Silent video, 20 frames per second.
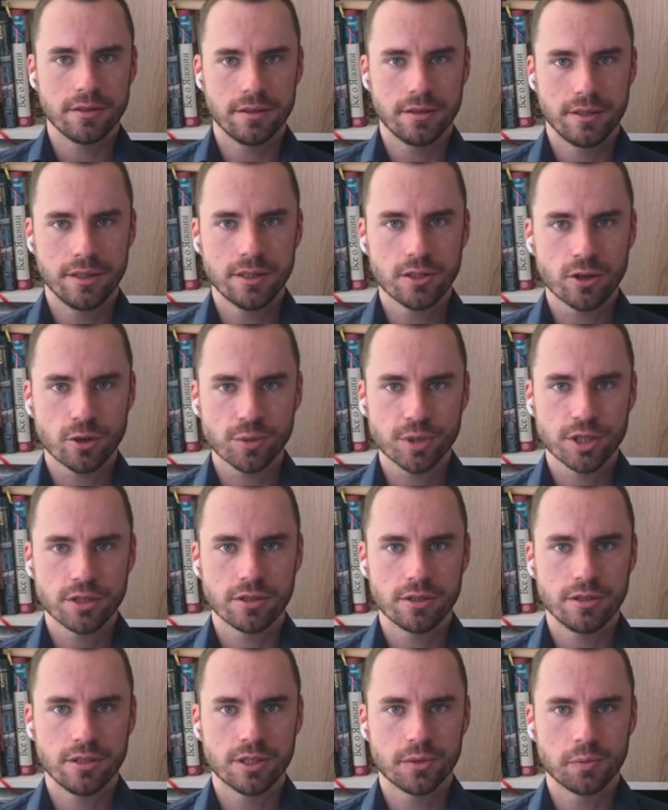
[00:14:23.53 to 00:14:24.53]
This option
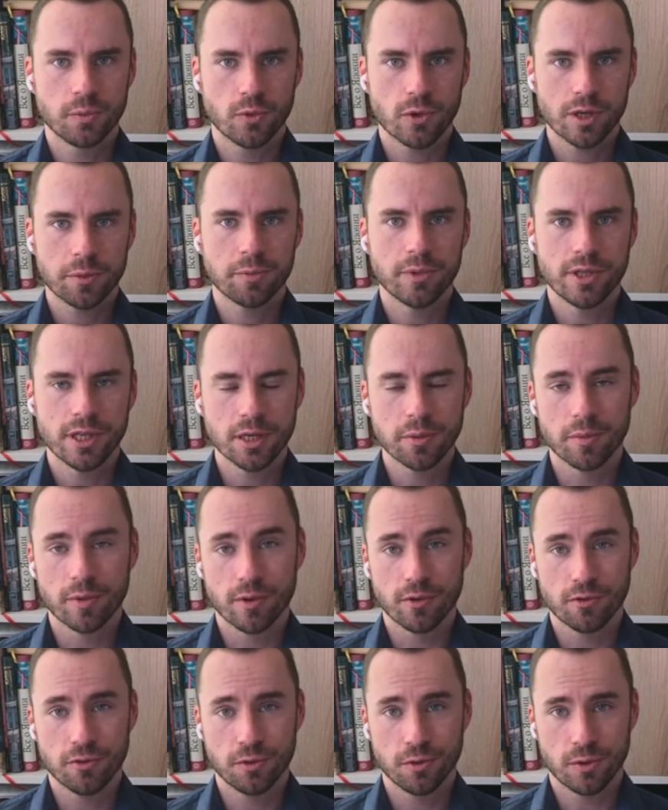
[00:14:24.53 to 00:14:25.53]
is more
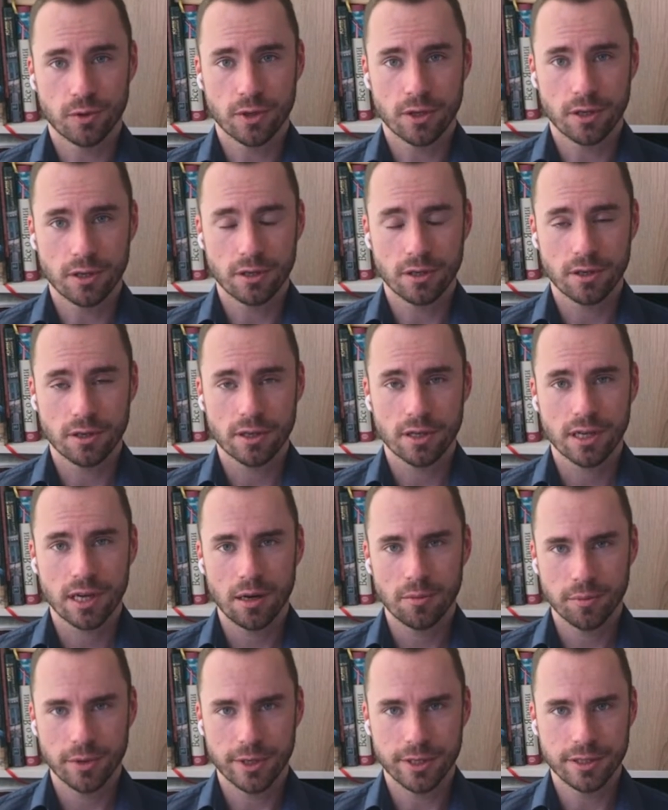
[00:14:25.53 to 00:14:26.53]
applicable for
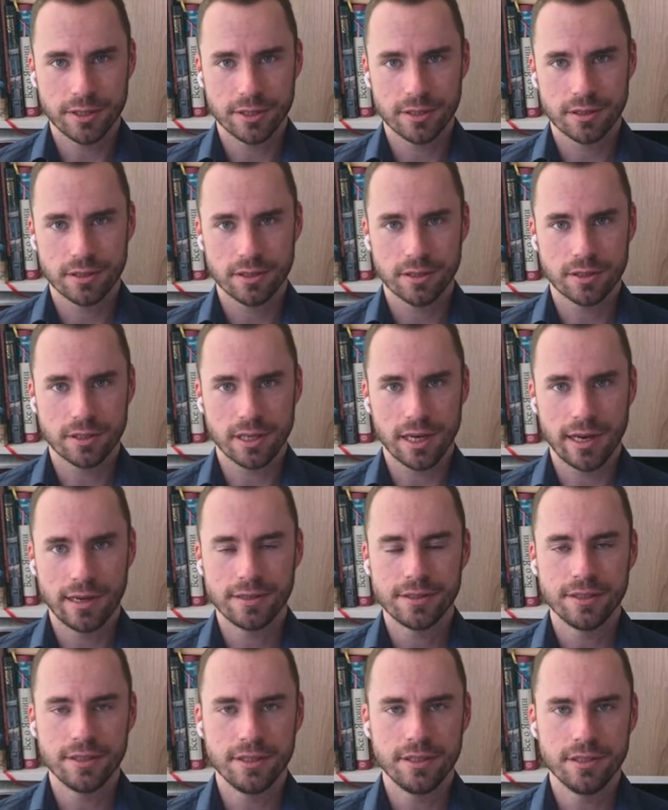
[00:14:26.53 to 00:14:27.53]
companies
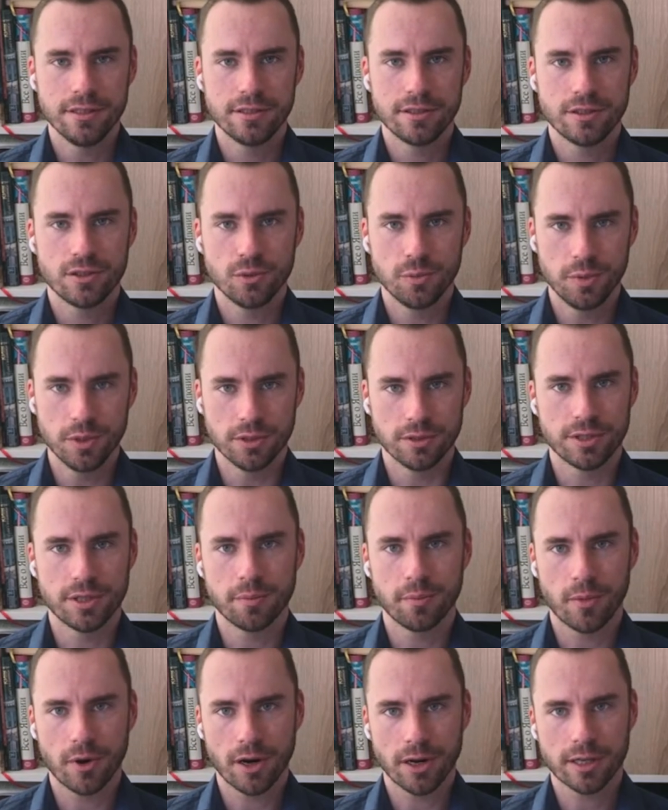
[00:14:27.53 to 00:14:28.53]
that need to build a
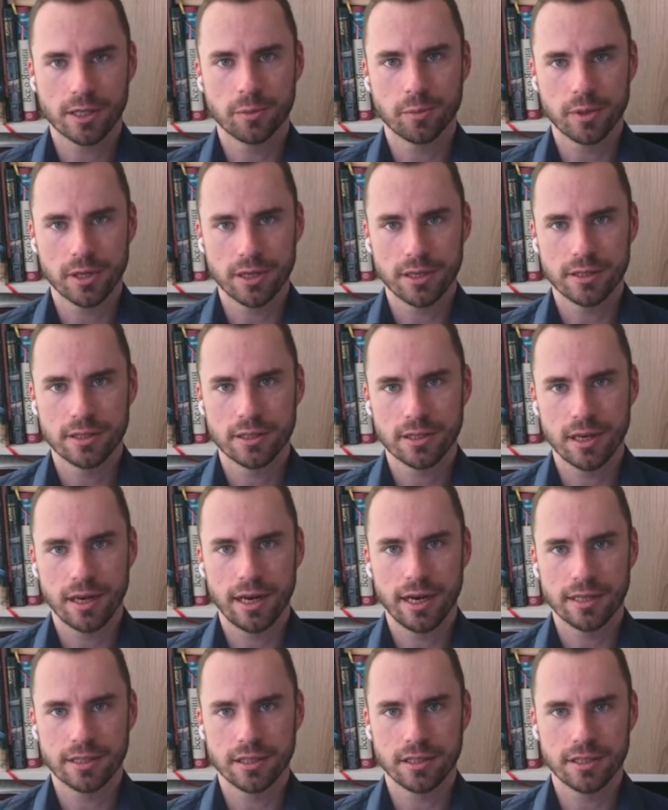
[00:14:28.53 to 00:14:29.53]
marketplace
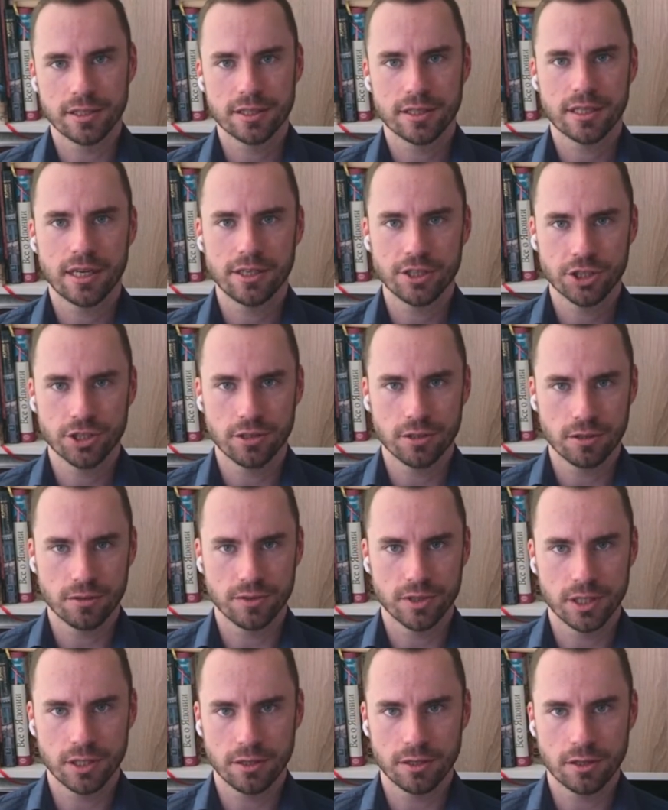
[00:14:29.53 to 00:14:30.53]
as an extension
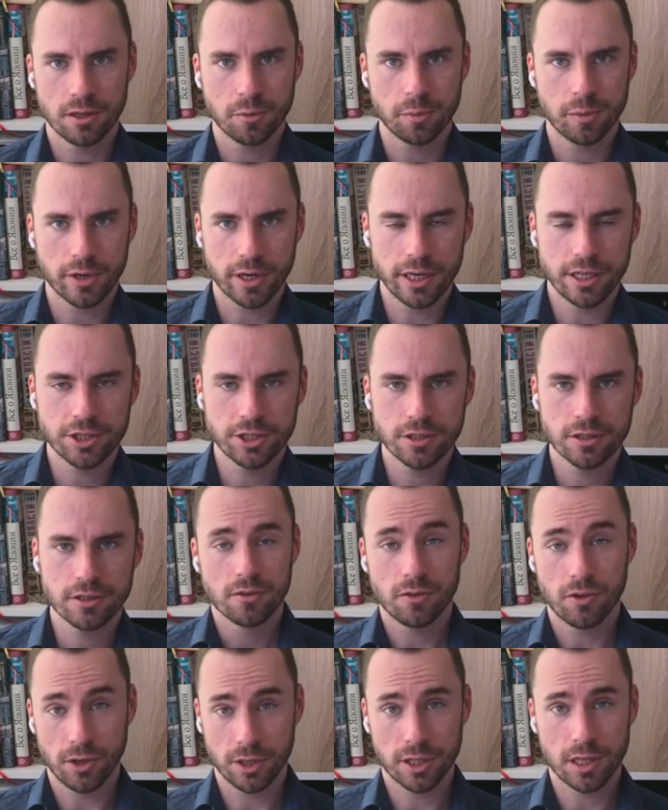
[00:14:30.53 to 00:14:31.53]
of their operations,
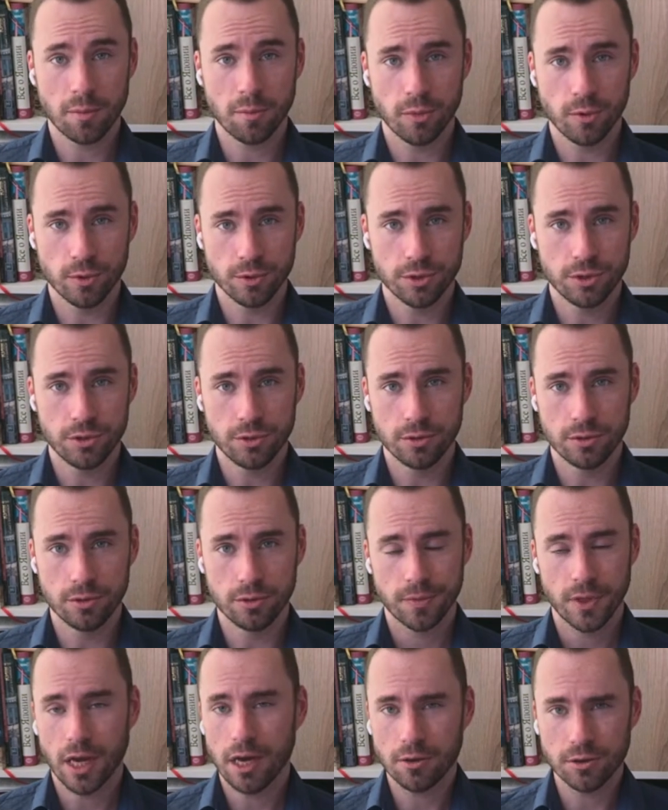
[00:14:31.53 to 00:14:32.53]
for example,
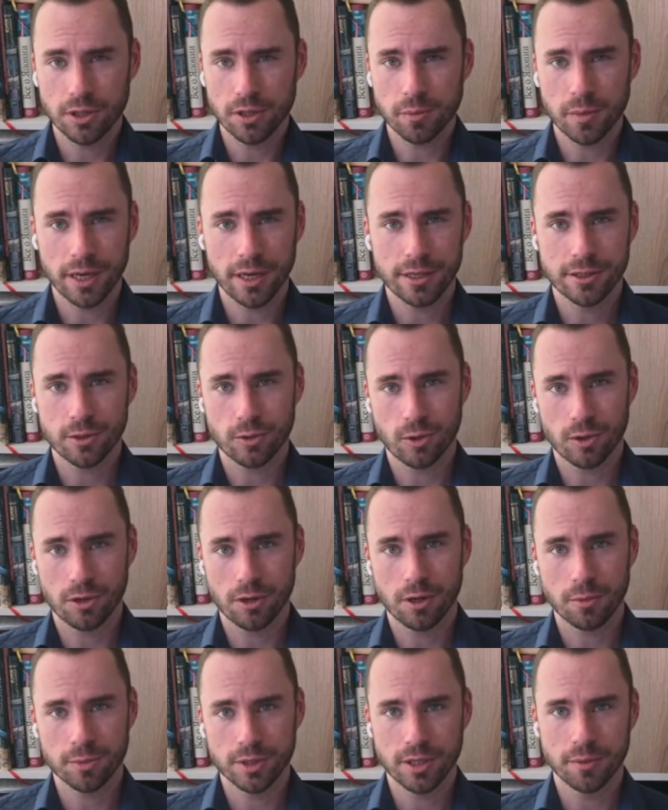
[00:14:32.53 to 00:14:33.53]
to automate or
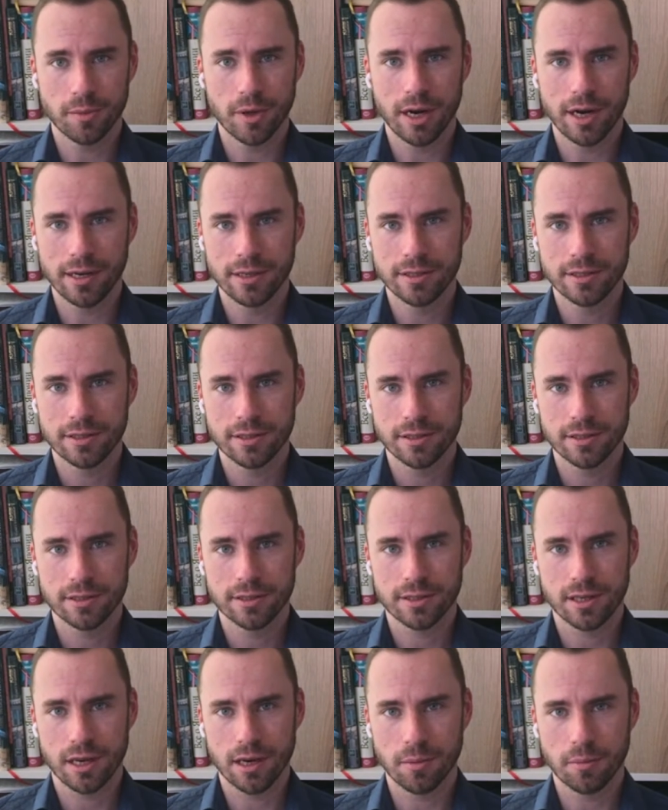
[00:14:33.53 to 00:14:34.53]
optimize
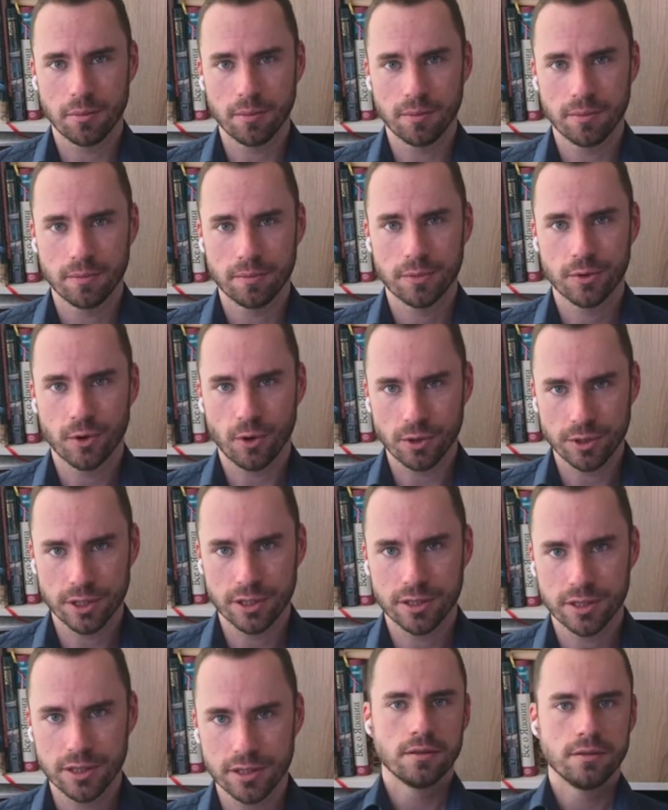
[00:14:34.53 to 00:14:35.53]
some
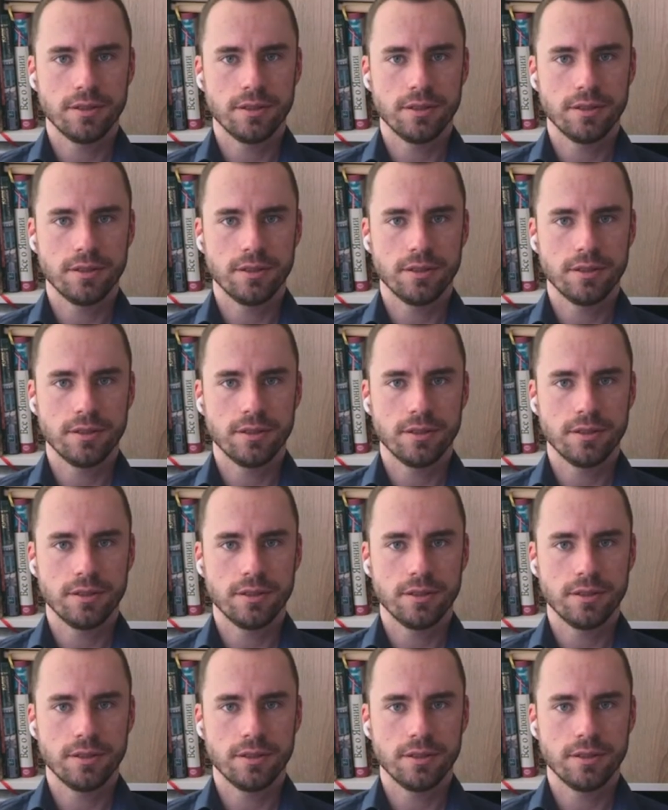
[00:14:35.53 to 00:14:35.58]
processes.